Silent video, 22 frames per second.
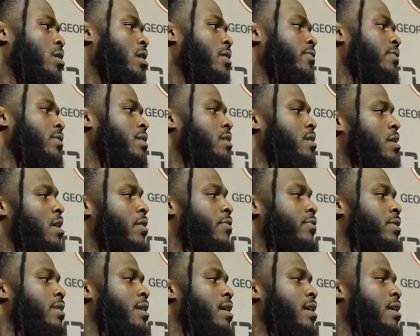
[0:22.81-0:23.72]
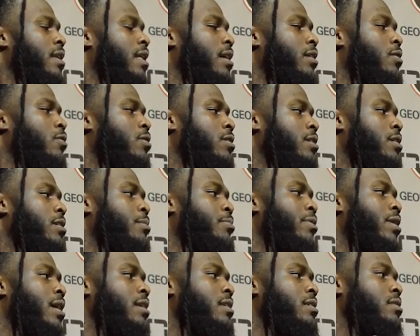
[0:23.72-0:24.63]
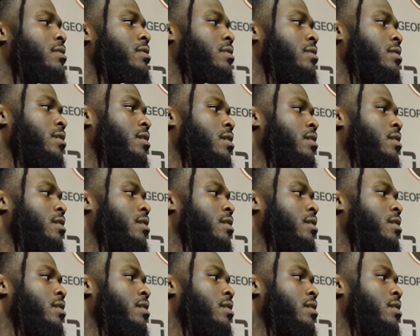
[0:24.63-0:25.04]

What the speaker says: every day, like going into practice.